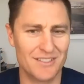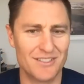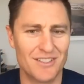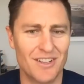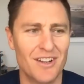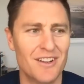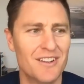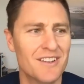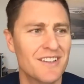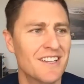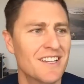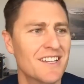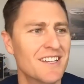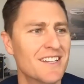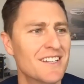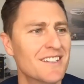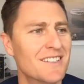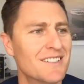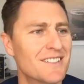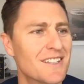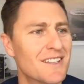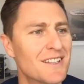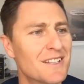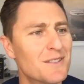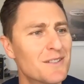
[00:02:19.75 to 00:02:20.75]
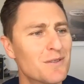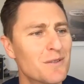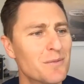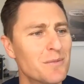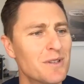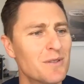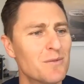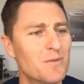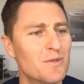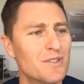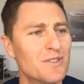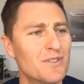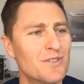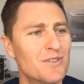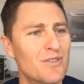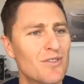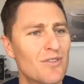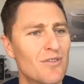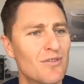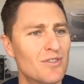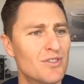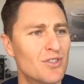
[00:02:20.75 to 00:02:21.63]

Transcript: So this woman was